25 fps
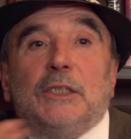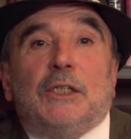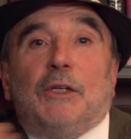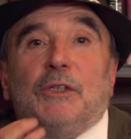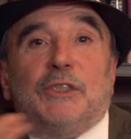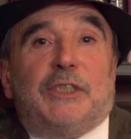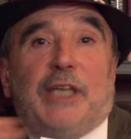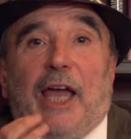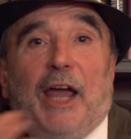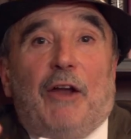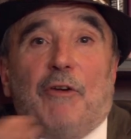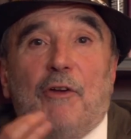
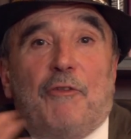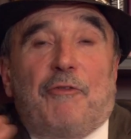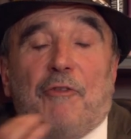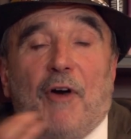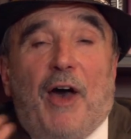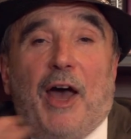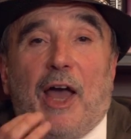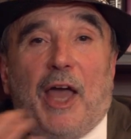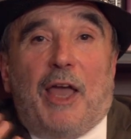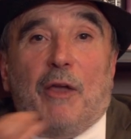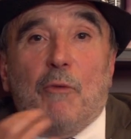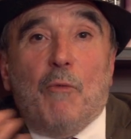
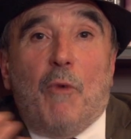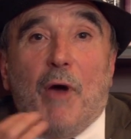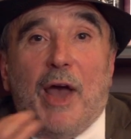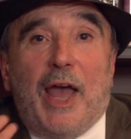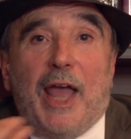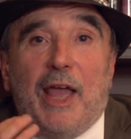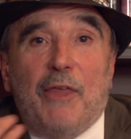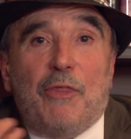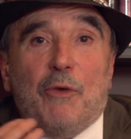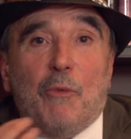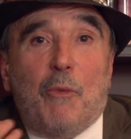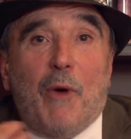terrifying
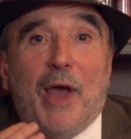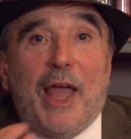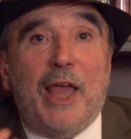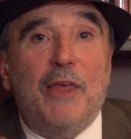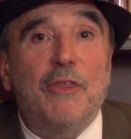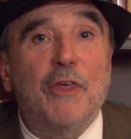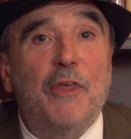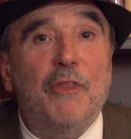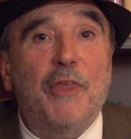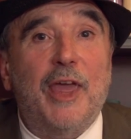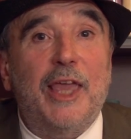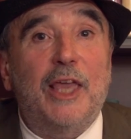way, the way
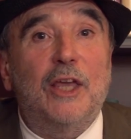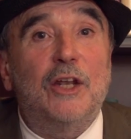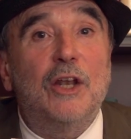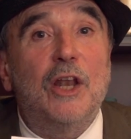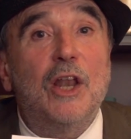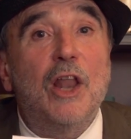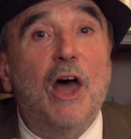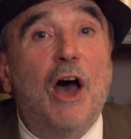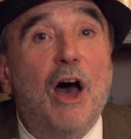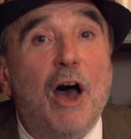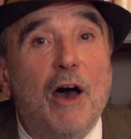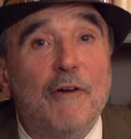that they
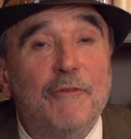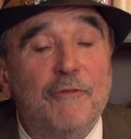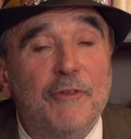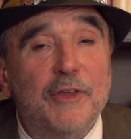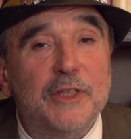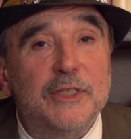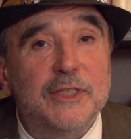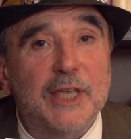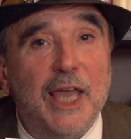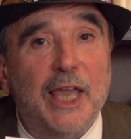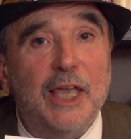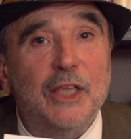can laugh
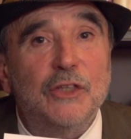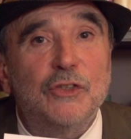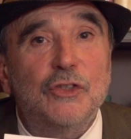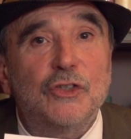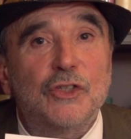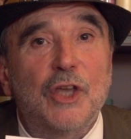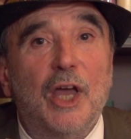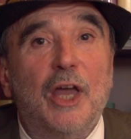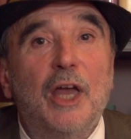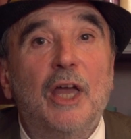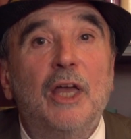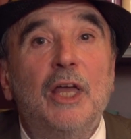at
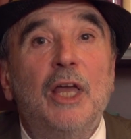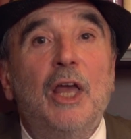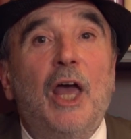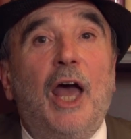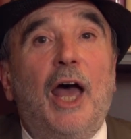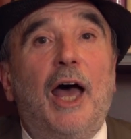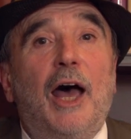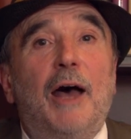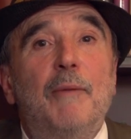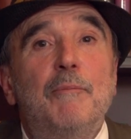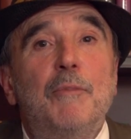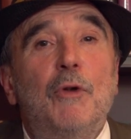danger,
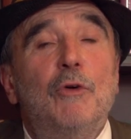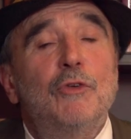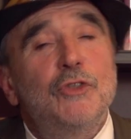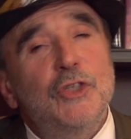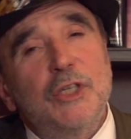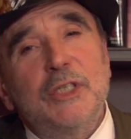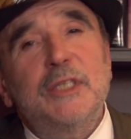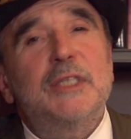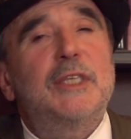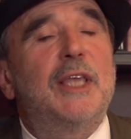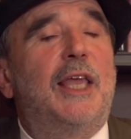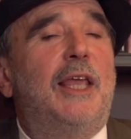or
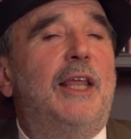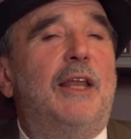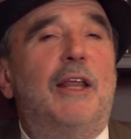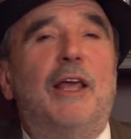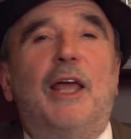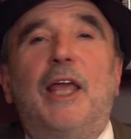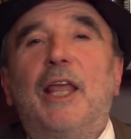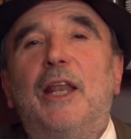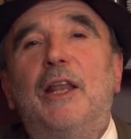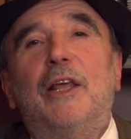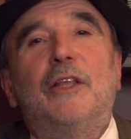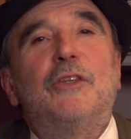just in
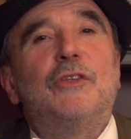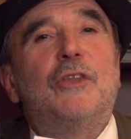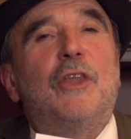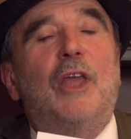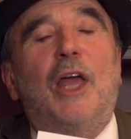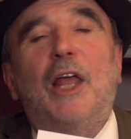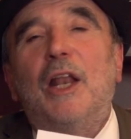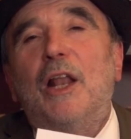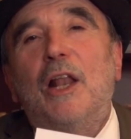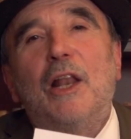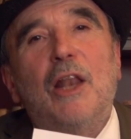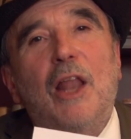
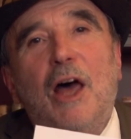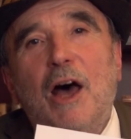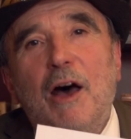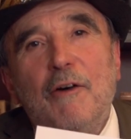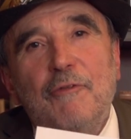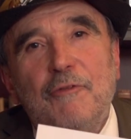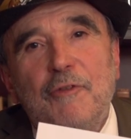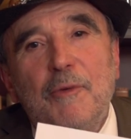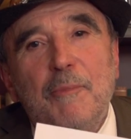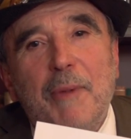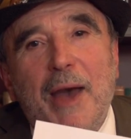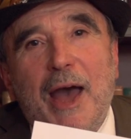a
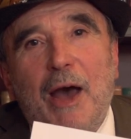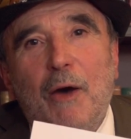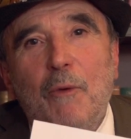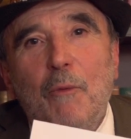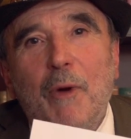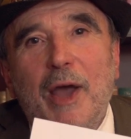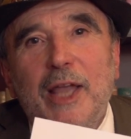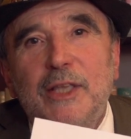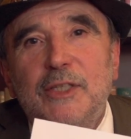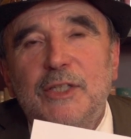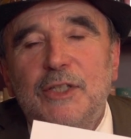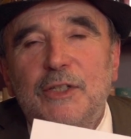laugh about
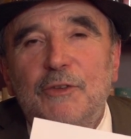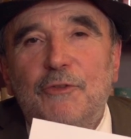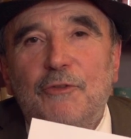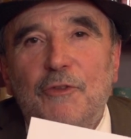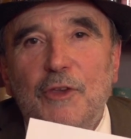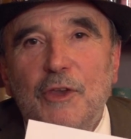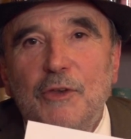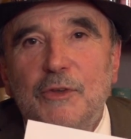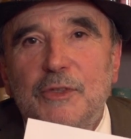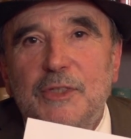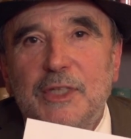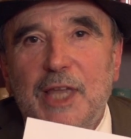way to
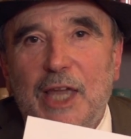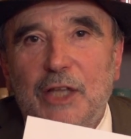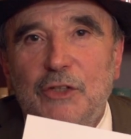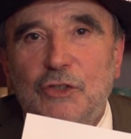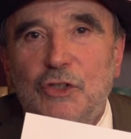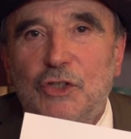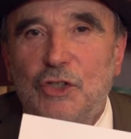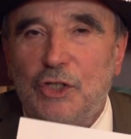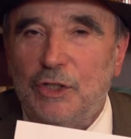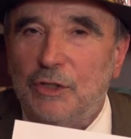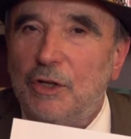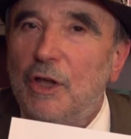diffuse
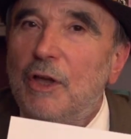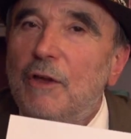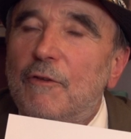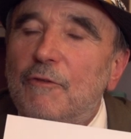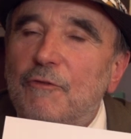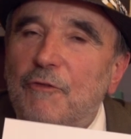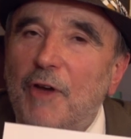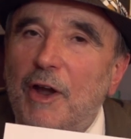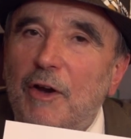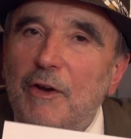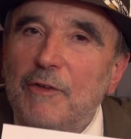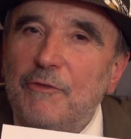tension.
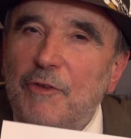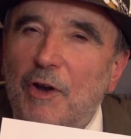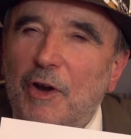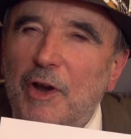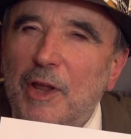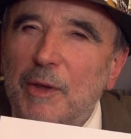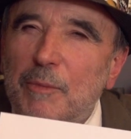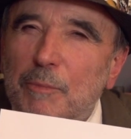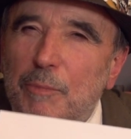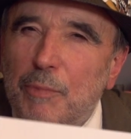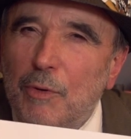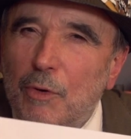Very,
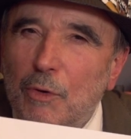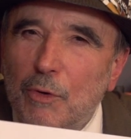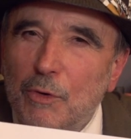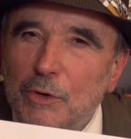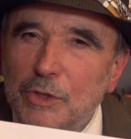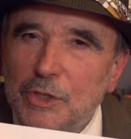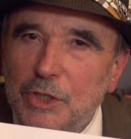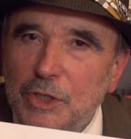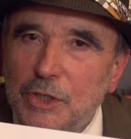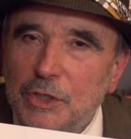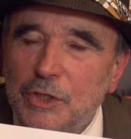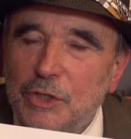very
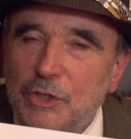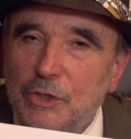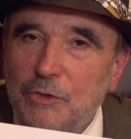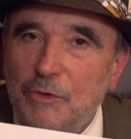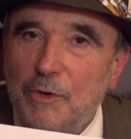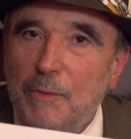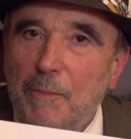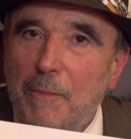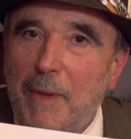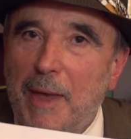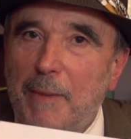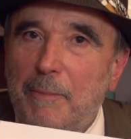important to
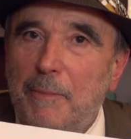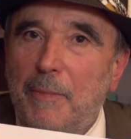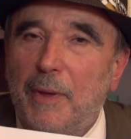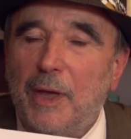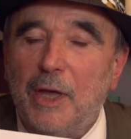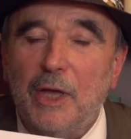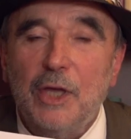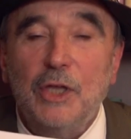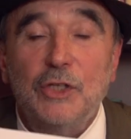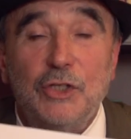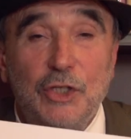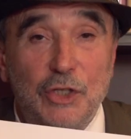
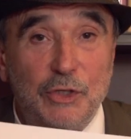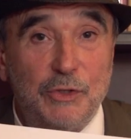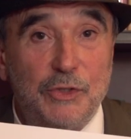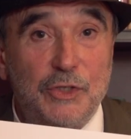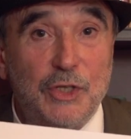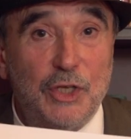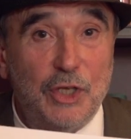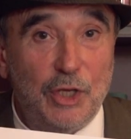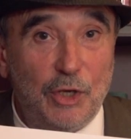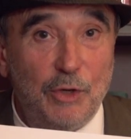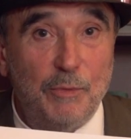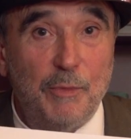remember to use
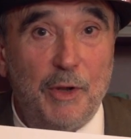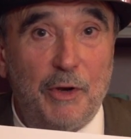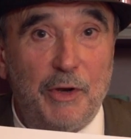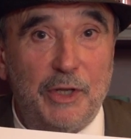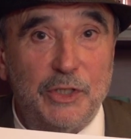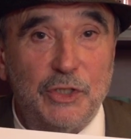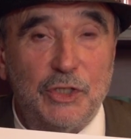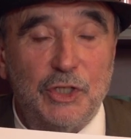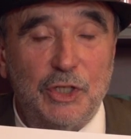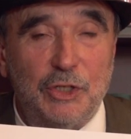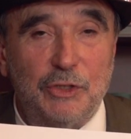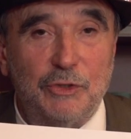humour
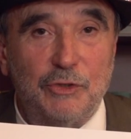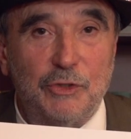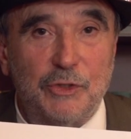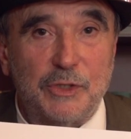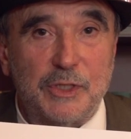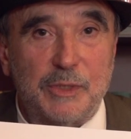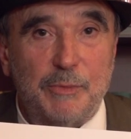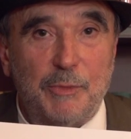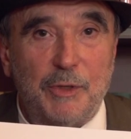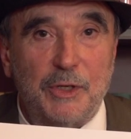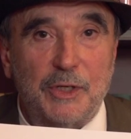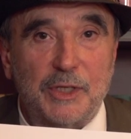in
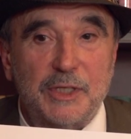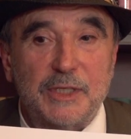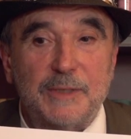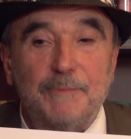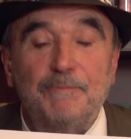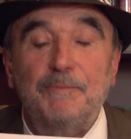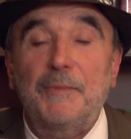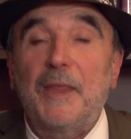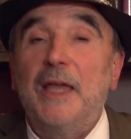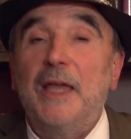children's books.